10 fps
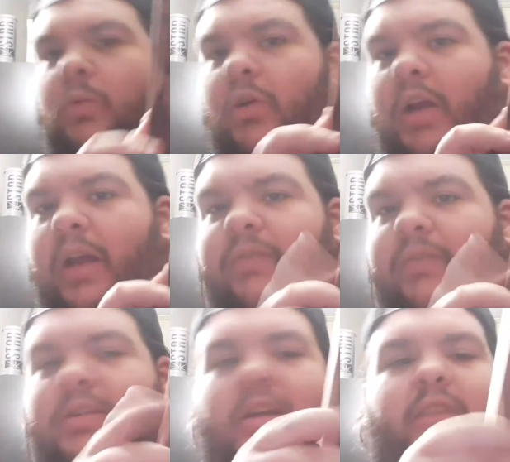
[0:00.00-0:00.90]
I have to say,
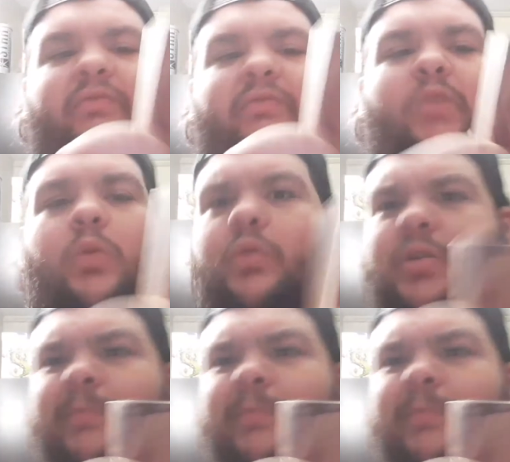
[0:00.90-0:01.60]
and it feels